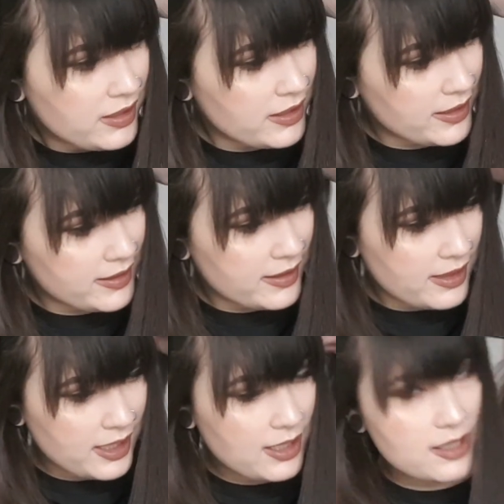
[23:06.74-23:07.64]
Like, the
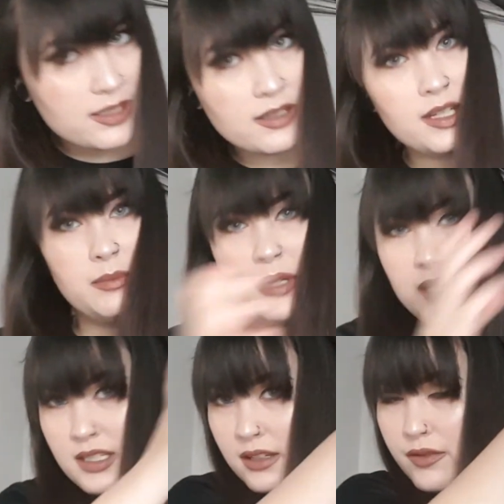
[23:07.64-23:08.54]
thing that
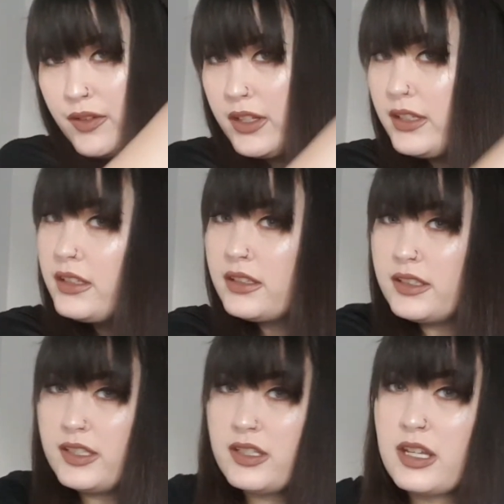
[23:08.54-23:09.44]
makes it fun,
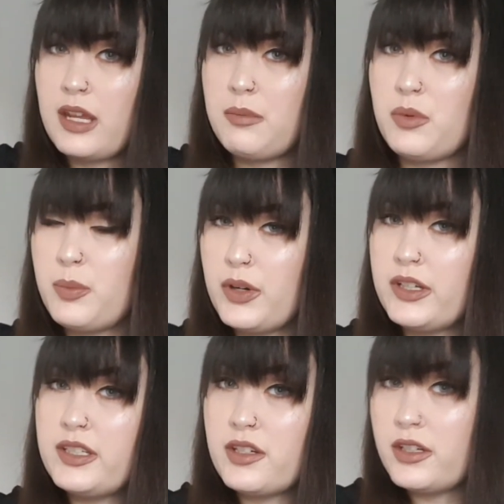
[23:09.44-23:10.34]
these K-pop
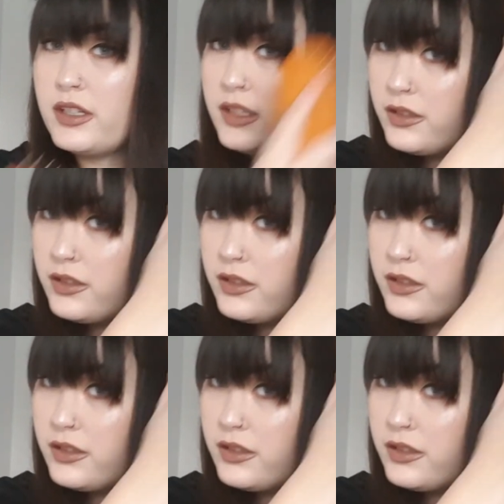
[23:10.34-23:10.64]
parties, are